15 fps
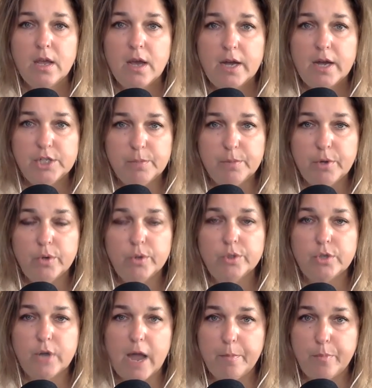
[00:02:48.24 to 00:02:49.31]

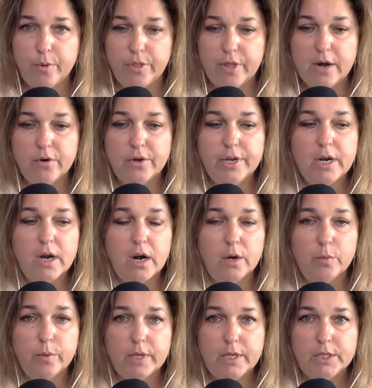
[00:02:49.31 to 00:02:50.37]
Hashimoto's or hypothyroid,
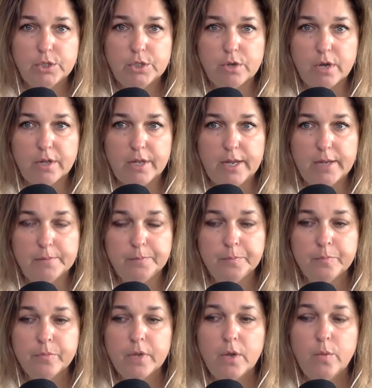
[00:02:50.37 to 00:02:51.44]
are really struggling
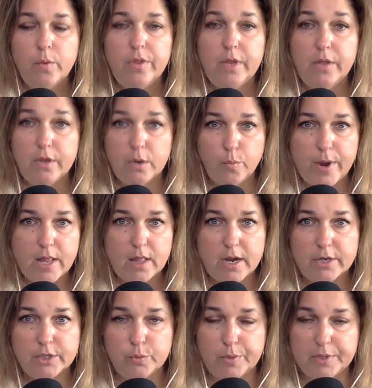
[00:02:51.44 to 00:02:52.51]
with either weight
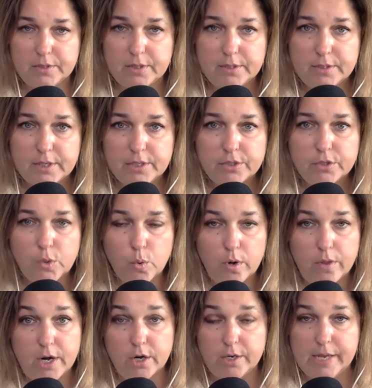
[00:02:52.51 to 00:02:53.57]
loss resistance
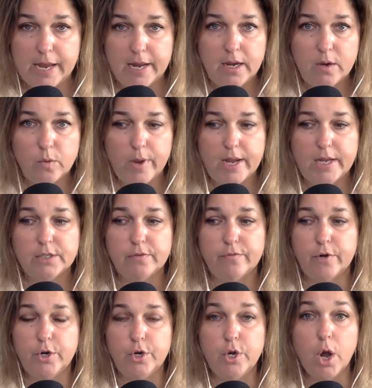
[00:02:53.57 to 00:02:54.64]
or they're gaining weight
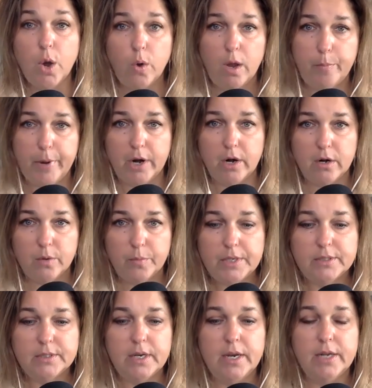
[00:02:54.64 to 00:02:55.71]
for no apparent
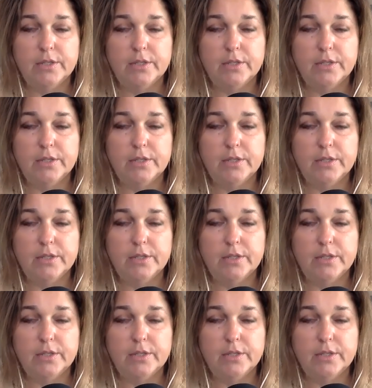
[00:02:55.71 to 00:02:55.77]
reason.